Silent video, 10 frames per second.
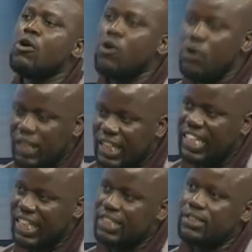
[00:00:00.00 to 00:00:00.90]
only
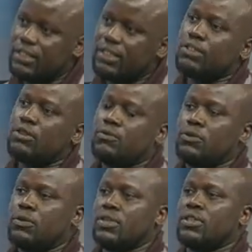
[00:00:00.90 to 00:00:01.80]
96 of
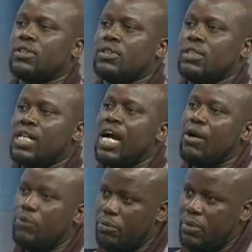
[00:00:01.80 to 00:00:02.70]
those are
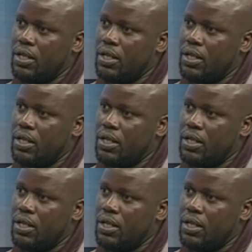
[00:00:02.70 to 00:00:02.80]
women.